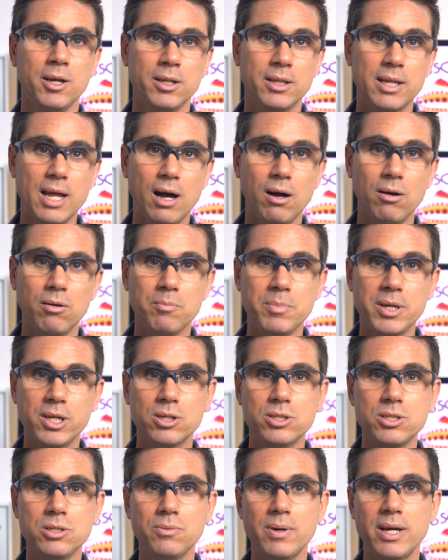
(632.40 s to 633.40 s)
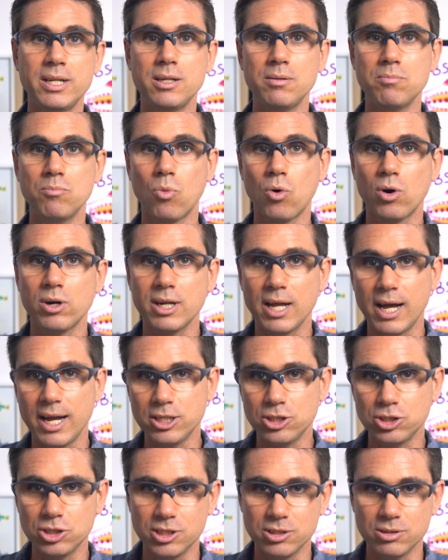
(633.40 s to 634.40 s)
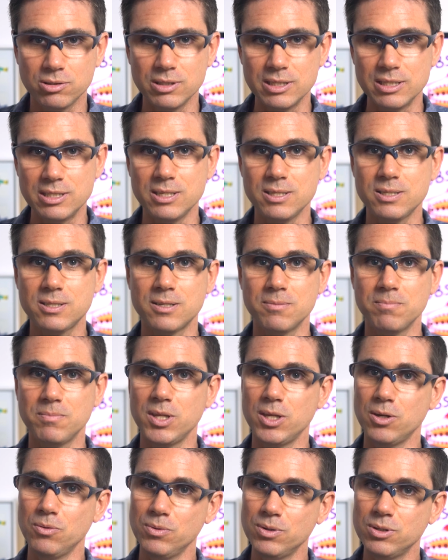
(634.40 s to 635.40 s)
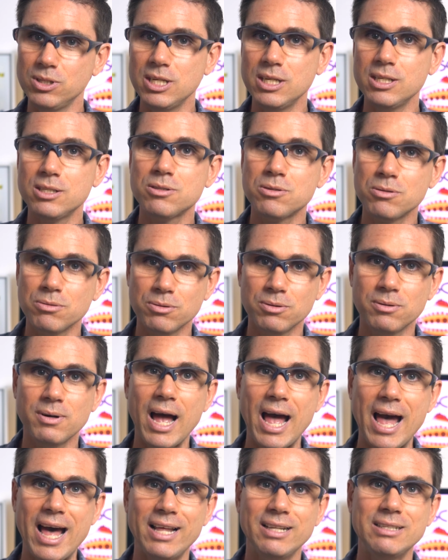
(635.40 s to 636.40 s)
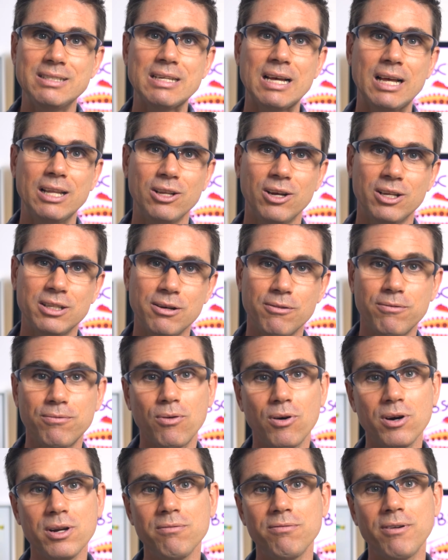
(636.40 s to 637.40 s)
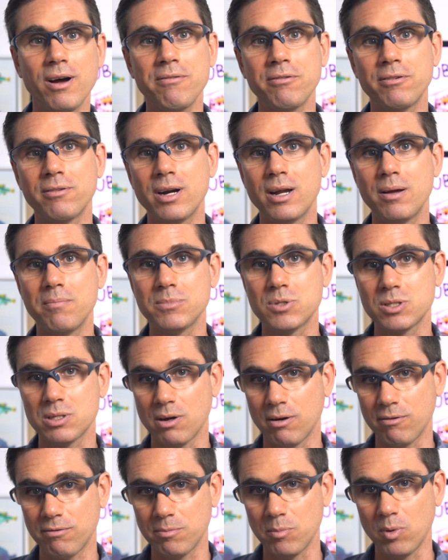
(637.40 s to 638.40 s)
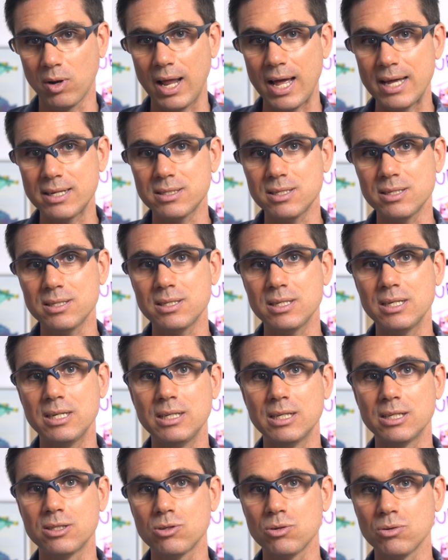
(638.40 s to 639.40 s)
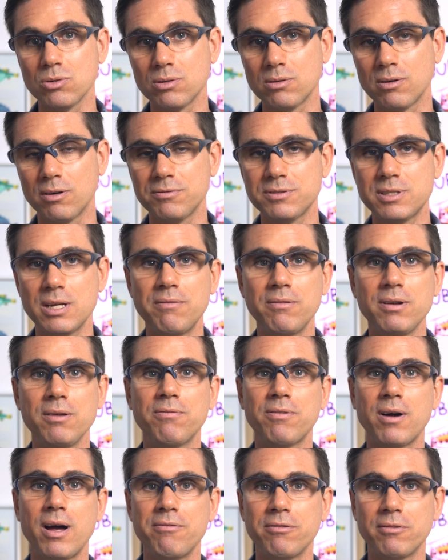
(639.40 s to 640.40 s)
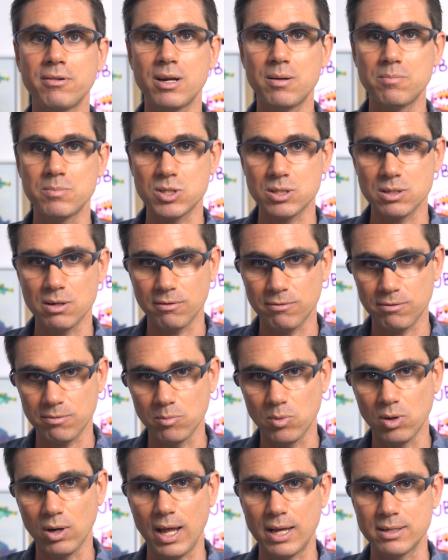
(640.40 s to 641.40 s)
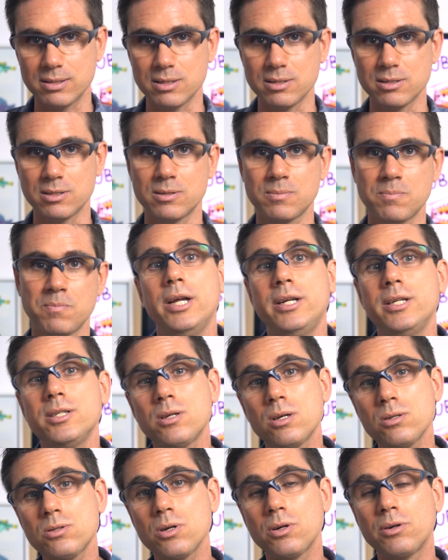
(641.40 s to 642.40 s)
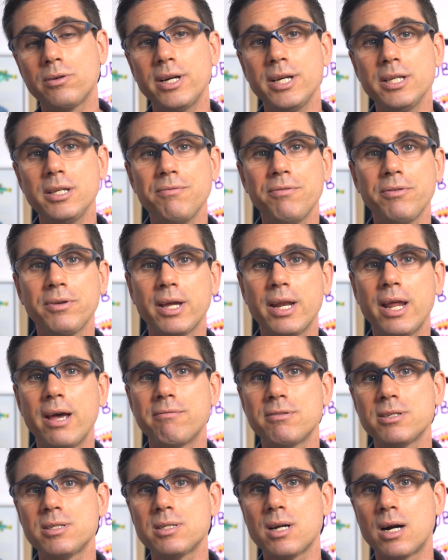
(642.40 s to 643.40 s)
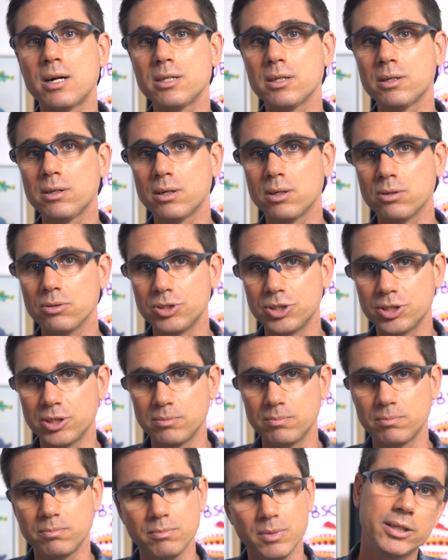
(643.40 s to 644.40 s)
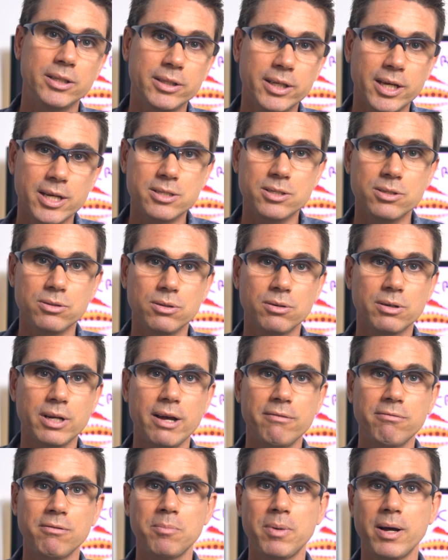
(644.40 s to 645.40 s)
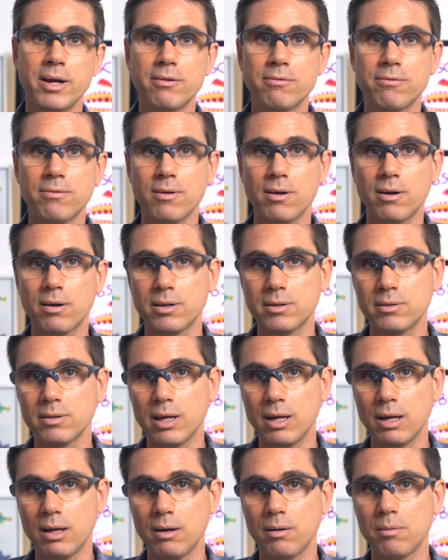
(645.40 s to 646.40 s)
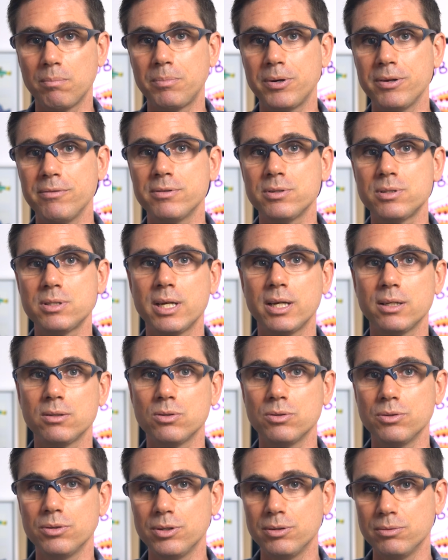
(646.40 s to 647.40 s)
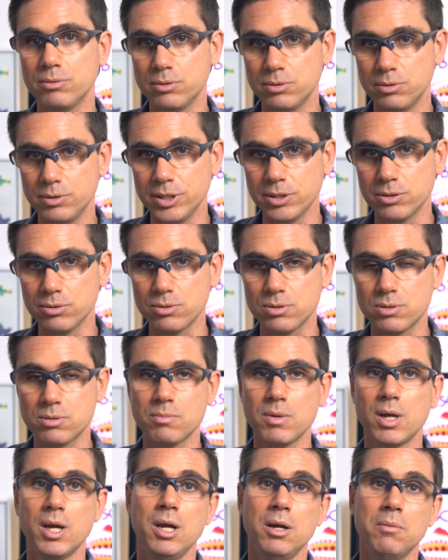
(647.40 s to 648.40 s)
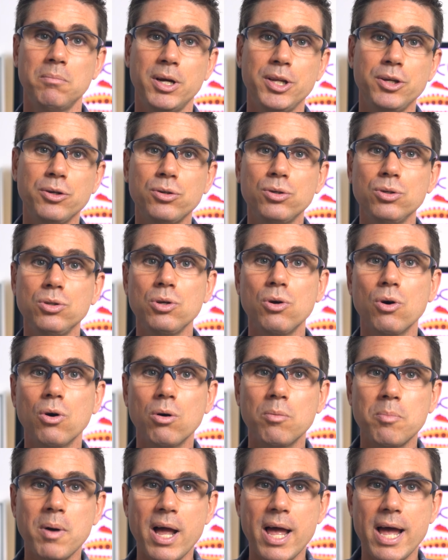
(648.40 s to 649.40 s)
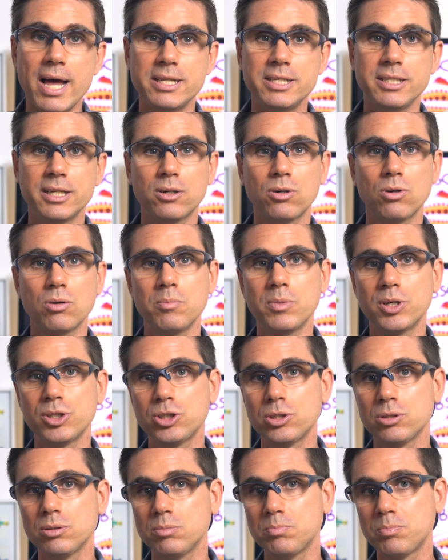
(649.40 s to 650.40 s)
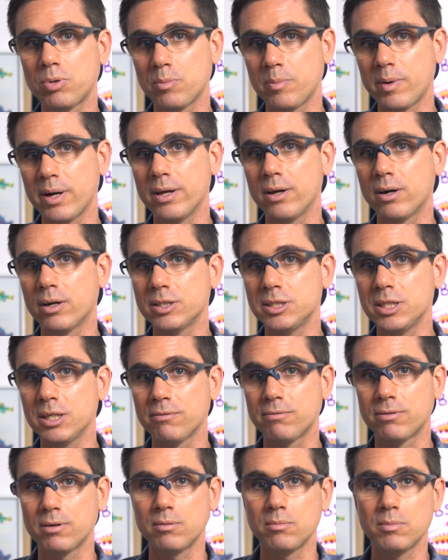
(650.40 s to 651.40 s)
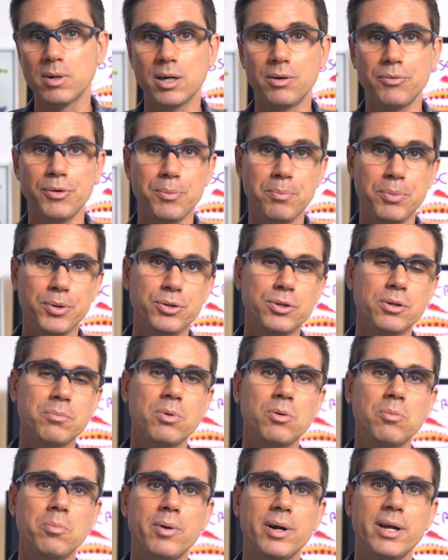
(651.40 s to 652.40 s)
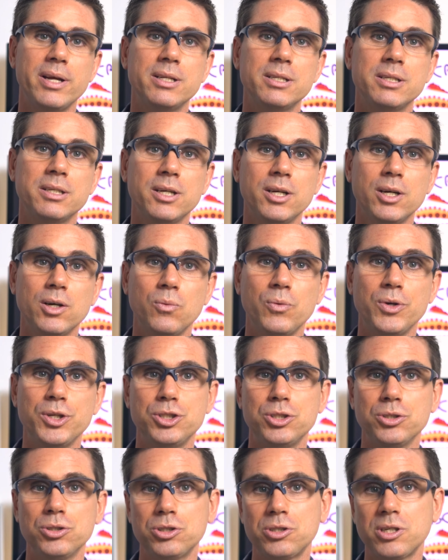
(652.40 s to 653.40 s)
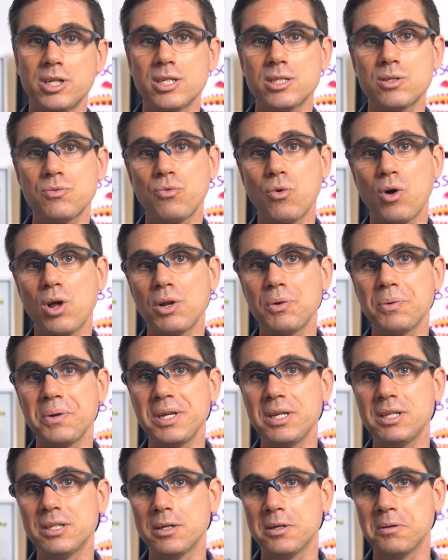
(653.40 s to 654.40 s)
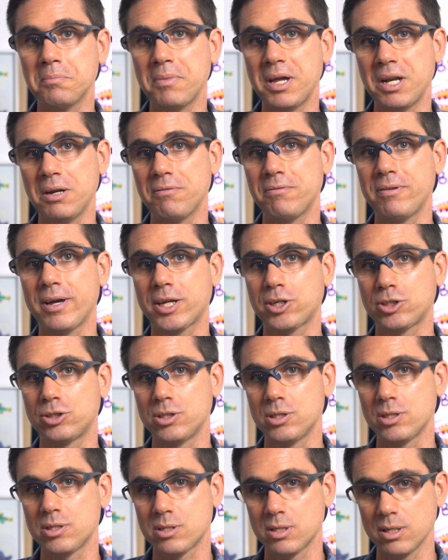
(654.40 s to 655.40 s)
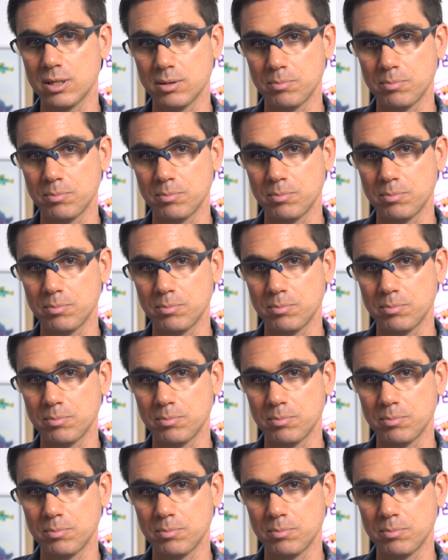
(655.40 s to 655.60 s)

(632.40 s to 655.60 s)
Now, because you added more nitrogen to the system, you will need to add another 45 grams of molasses in a total of 75 grams of molasses. It is also great if you can have a starter culture, in case you don't have a BIOFLOC previous tank to reuse. But you could go by adding a commercial probiotic from a reputable brand which you trust, following the manufacturer's